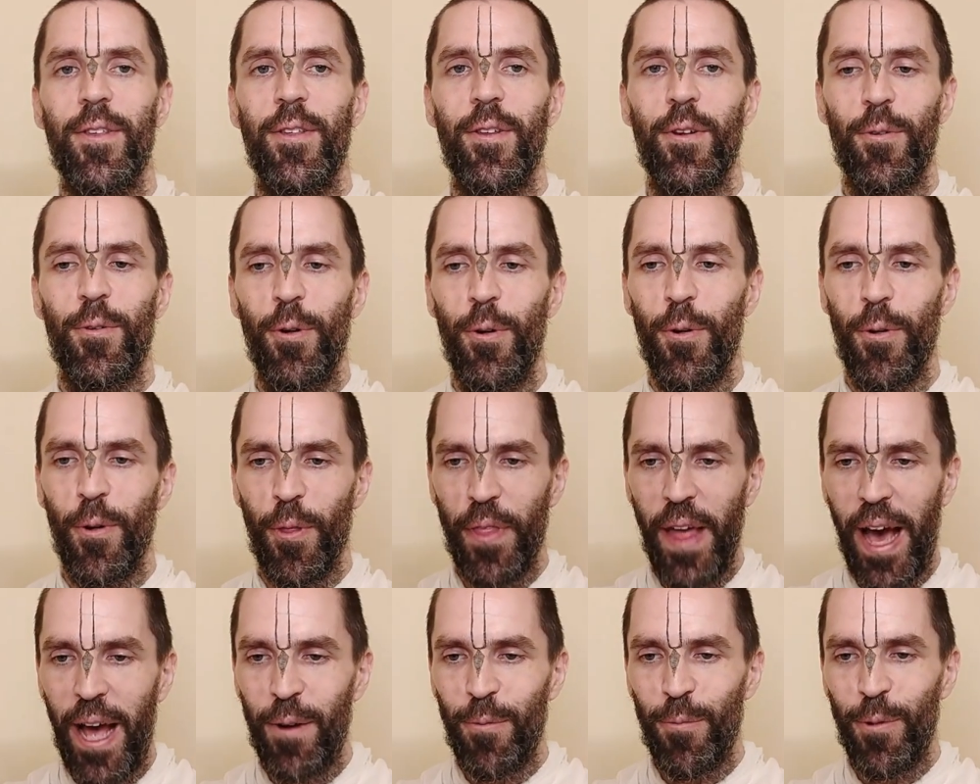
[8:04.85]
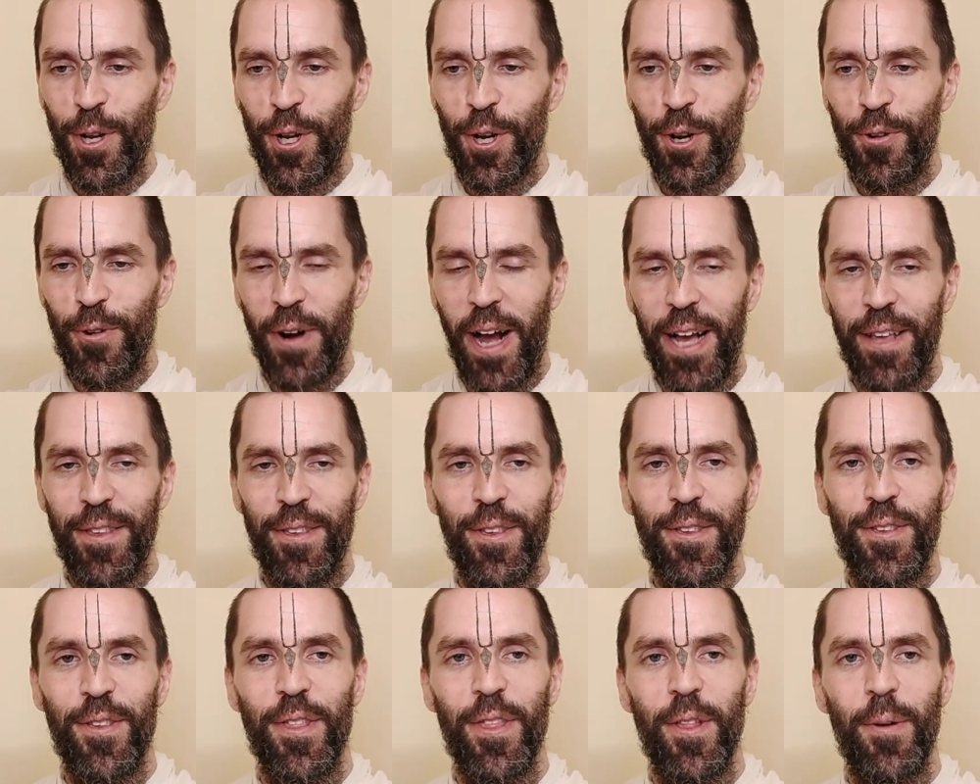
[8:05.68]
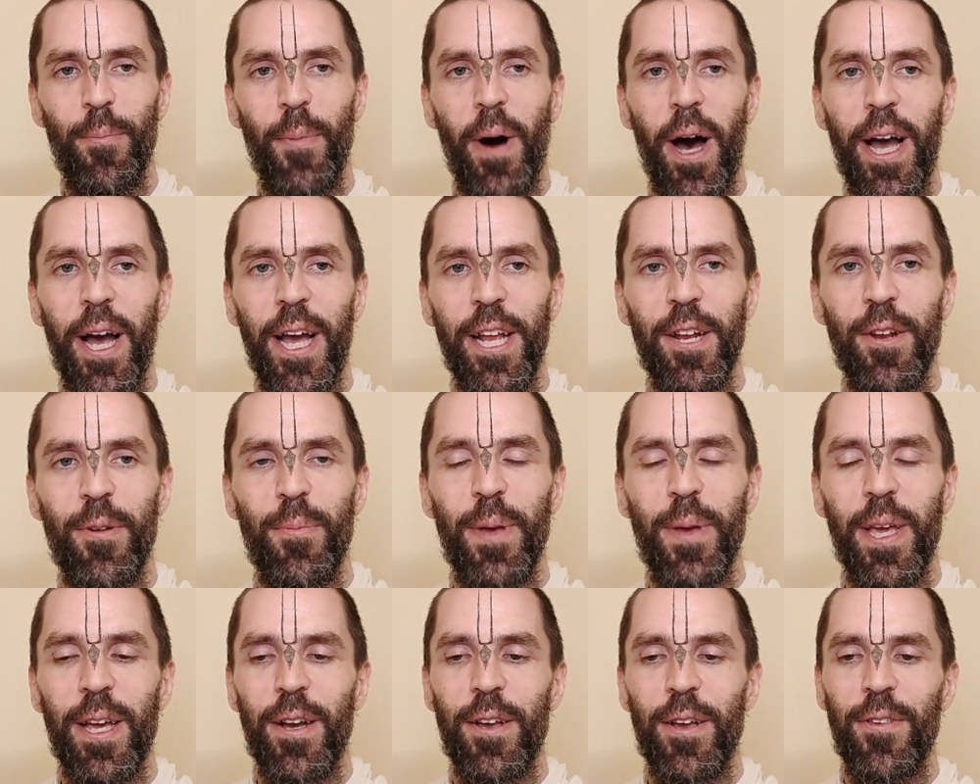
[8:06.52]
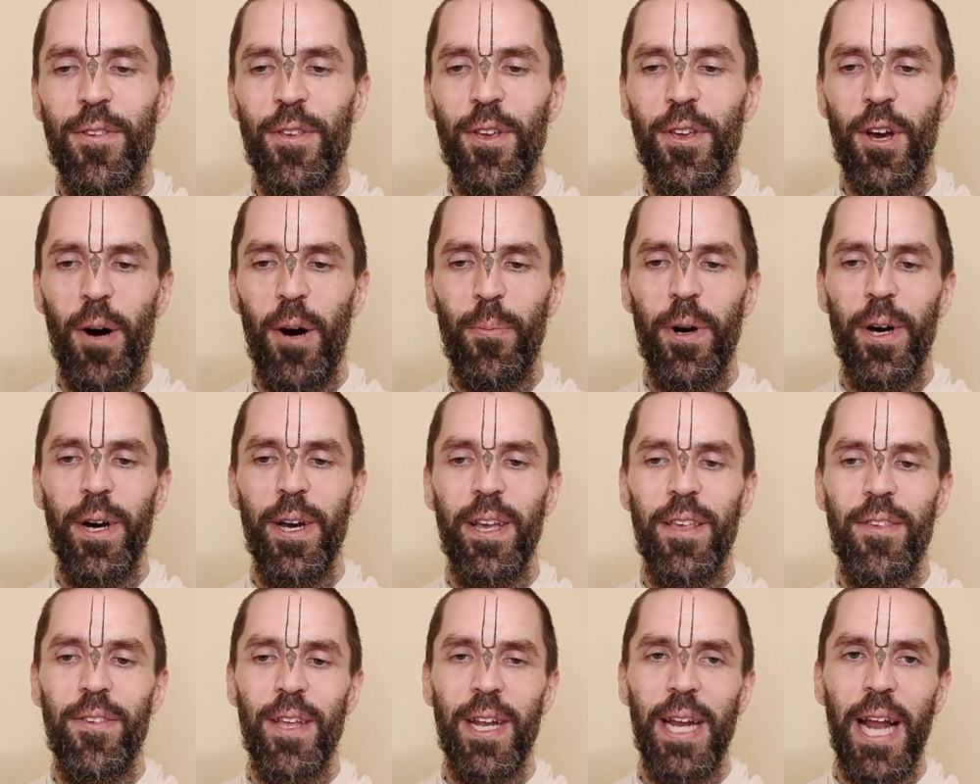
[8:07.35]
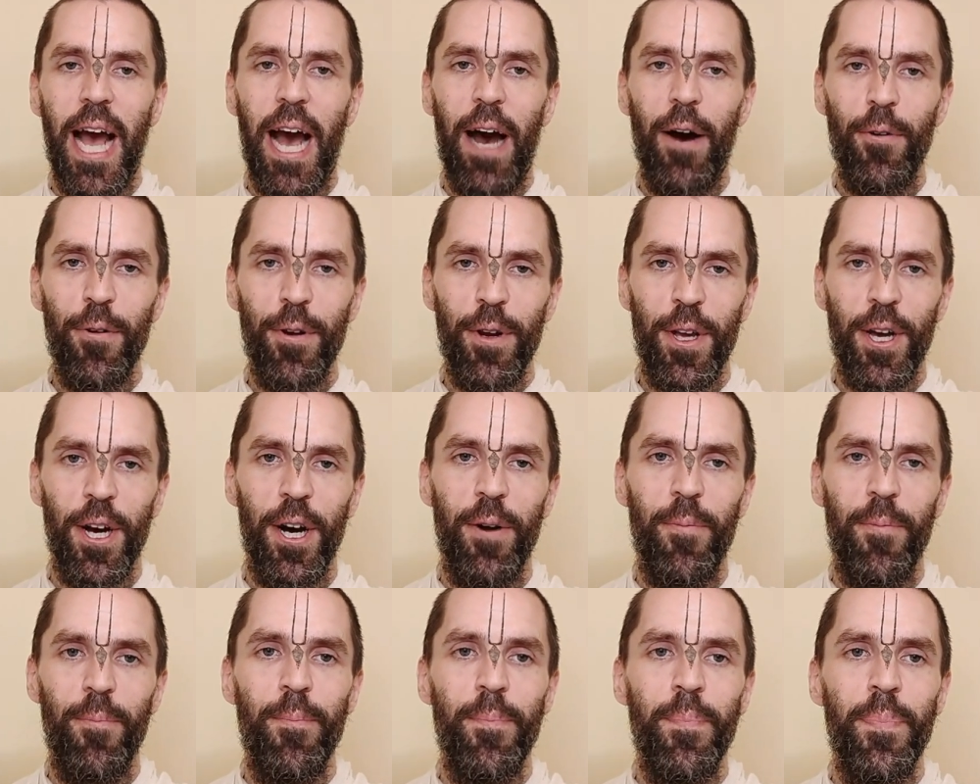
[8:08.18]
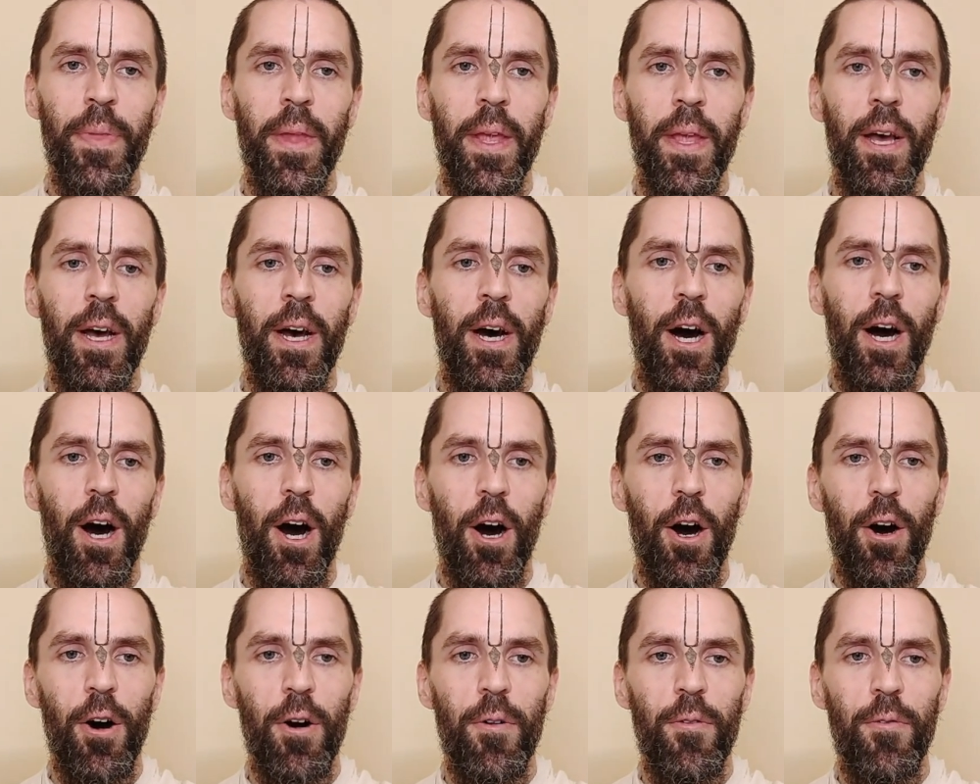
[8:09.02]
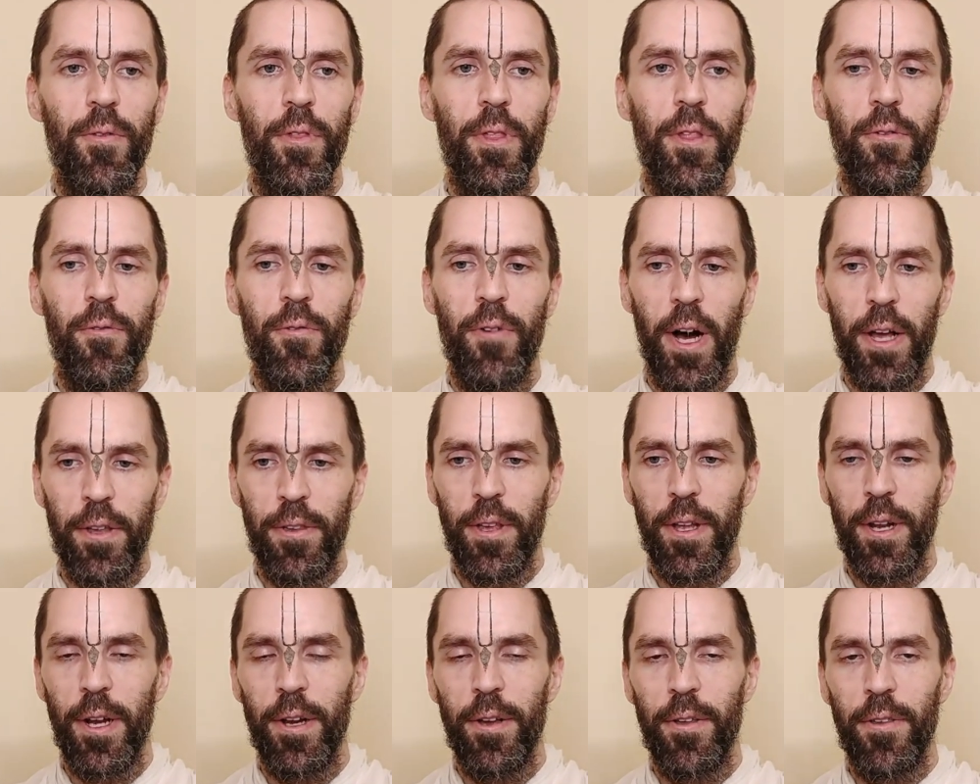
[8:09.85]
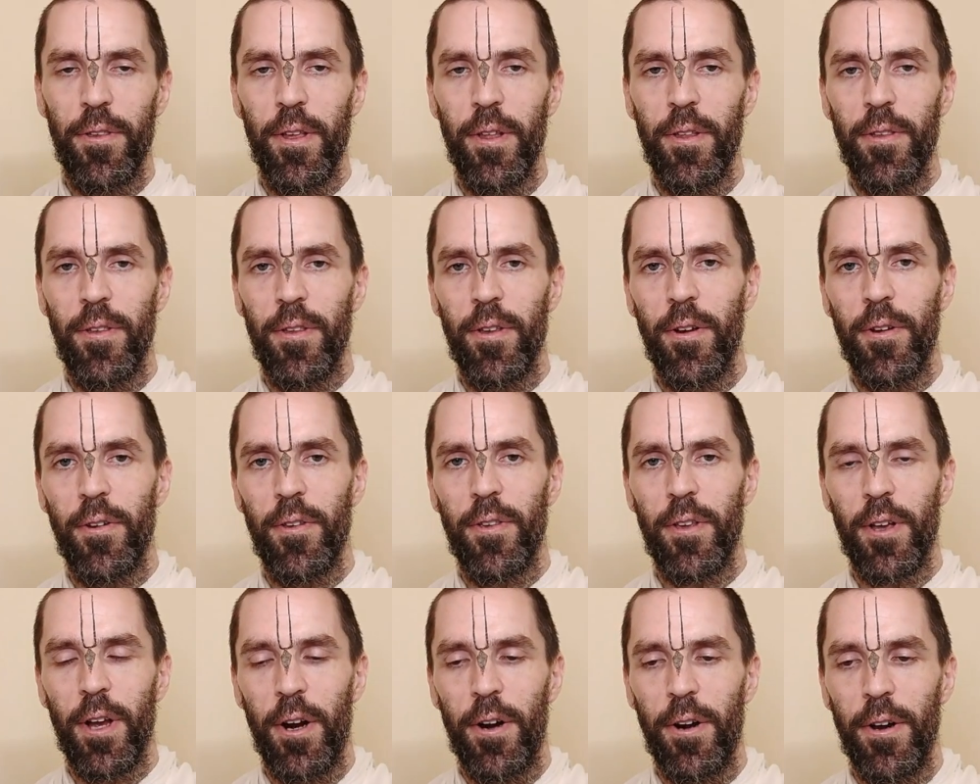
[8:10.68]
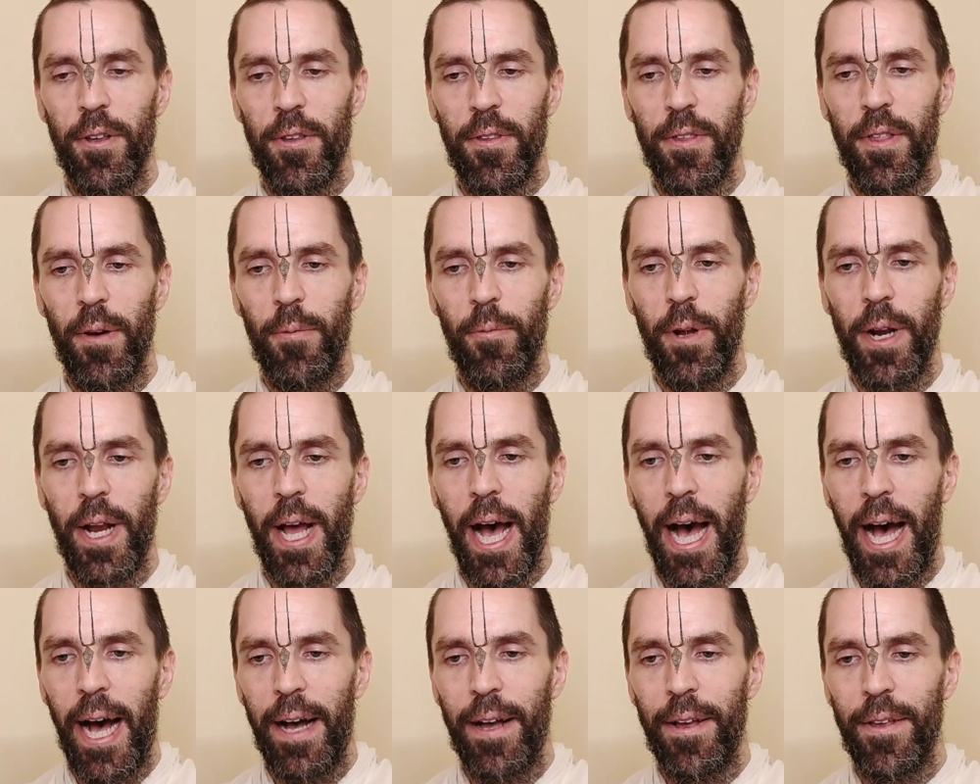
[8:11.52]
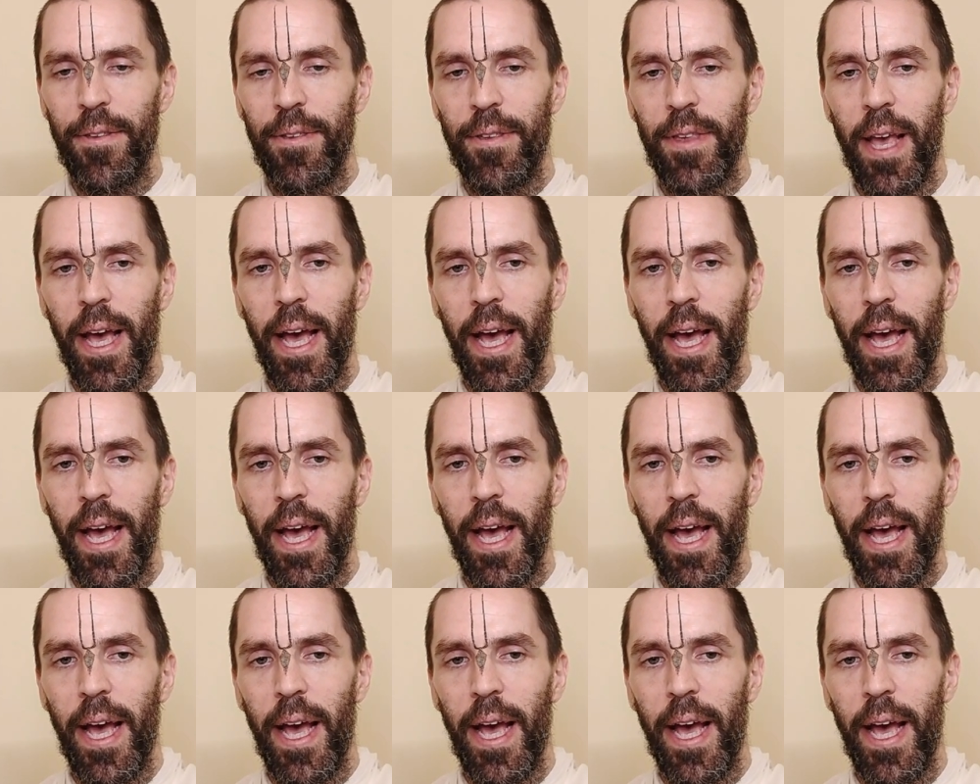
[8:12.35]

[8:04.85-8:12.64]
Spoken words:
quote, that which arises in the mind, because kāma is an outcome of the vasanas and samskaras that one has.